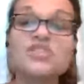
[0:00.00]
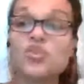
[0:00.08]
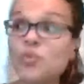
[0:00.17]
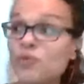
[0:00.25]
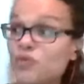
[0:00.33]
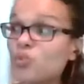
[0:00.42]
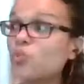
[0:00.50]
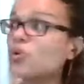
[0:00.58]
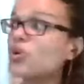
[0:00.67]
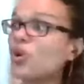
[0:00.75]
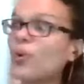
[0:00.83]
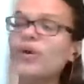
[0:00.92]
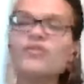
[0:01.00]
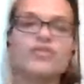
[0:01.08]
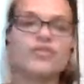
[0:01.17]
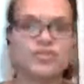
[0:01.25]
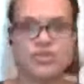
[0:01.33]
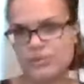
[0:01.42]
So if you were going for
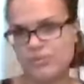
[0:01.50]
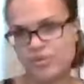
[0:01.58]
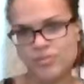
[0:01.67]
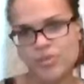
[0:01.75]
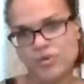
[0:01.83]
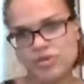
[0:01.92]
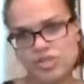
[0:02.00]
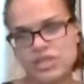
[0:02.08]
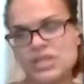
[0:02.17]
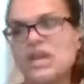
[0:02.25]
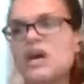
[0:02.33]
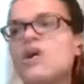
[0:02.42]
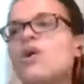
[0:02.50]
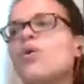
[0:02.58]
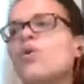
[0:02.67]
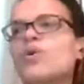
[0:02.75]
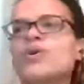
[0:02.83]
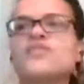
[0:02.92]
a certain promotion,
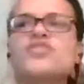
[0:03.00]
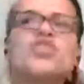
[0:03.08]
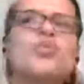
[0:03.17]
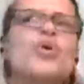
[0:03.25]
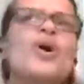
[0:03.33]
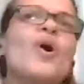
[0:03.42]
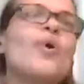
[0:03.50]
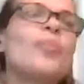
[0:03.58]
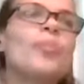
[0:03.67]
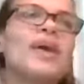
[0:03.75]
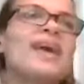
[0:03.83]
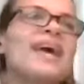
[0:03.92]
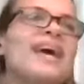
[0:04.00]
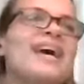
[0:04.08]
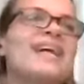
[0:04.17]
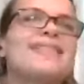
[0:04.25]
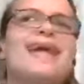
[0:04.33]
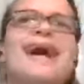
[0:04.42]
or if you were hoping
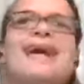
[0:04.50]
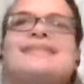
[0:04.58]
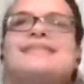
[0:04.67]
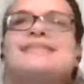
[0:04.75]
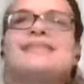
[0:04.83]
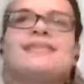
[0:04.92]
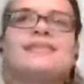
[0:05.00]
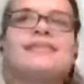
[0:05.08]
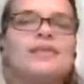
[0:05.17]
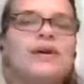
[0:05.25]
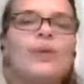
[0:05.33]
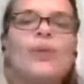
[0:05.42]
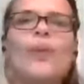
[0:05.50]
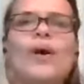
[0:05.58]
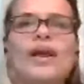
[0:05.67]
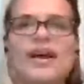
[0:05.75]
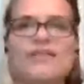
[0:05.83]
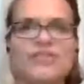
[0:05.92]
that
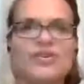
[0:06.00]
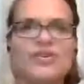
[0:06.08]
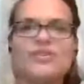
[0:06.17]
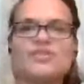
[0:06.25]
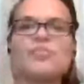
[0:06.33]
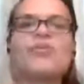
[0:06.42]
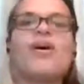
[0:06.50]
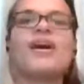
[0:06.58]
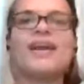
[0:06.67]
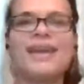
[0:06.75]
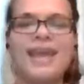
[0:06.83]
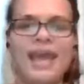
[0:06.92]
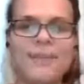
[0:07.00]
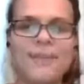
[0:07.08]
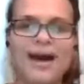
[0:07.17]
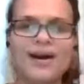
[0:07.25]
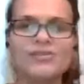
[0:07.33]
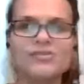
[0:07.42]
whatever this product came
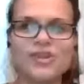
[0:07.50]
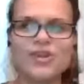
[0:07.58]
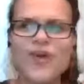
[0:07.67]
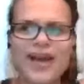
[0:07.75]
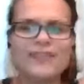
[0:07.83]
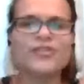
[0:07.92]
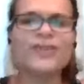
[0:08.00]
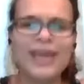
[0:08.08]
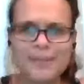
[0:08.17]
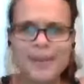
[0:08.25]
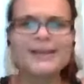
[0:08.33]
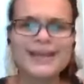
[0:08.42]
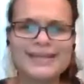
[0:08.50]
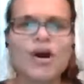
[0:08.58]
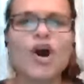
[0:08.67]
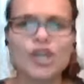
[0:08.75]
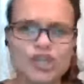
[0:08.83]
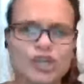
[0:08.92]
out, the new iPhone came out like
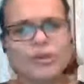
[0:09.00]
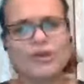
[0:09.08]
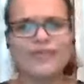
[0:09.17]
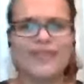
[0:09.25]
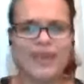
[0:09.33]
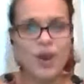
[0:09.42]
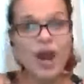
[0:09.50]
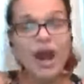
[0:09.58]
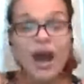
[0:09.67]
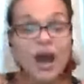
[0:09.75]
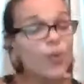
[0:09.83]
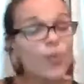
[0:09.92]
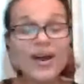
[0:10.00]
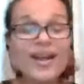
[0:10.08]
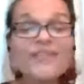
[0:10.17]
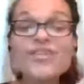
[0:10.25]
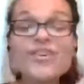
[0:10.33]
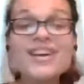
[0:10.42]
on your birthday,
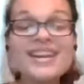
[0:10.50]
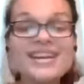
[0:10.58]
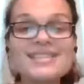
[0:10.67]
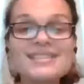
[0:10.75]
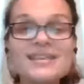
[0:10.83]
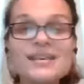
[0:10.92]
whatever it is,